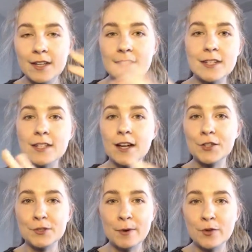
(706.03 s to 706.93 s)

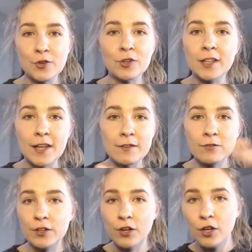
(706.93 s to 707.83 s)
details about your life
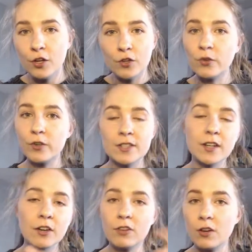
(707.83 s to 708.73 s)
and your
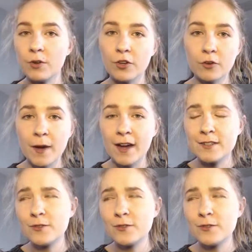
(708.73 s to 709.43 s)
scenario and your past.